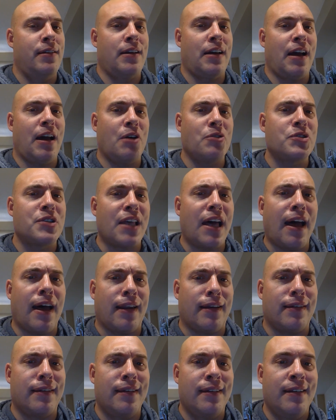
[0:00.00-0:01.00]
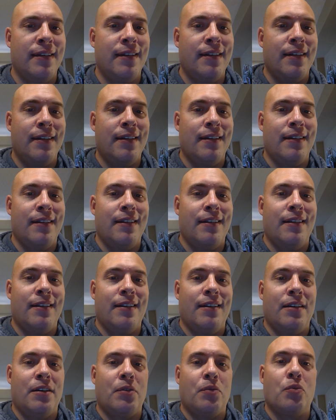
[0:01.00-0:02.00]
How's that?
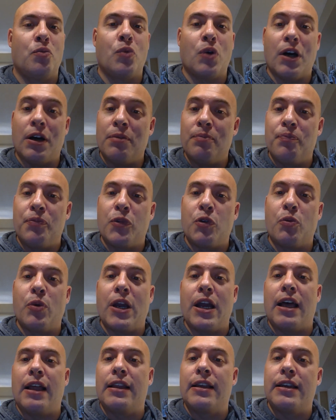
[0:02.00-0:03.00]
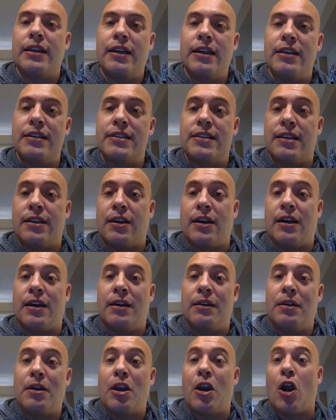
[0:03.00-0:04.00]
Well, the reality is
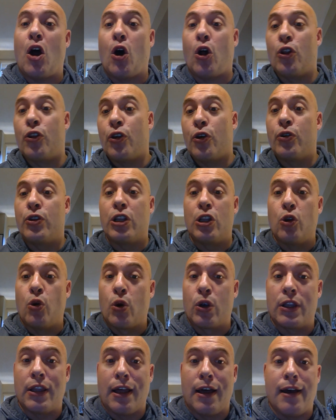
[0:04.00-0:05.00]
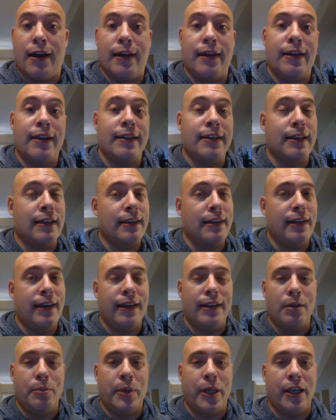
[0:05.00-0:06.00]
that although the Lord Lion and the
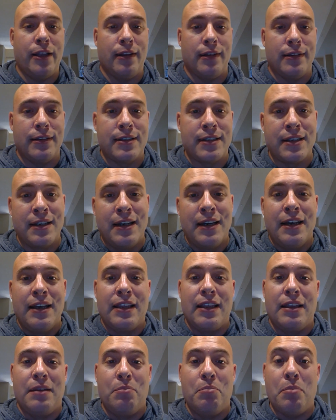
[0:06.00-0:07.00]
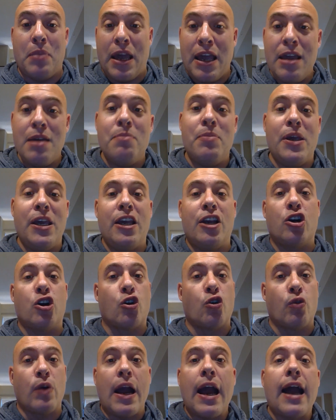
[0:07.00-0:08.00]
Legal Beagles may be
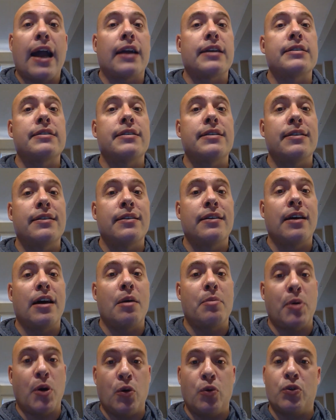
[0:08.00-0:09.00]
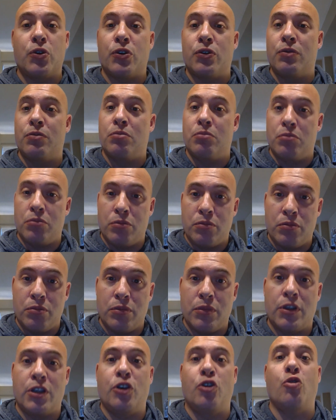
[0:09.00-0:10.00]
correct about the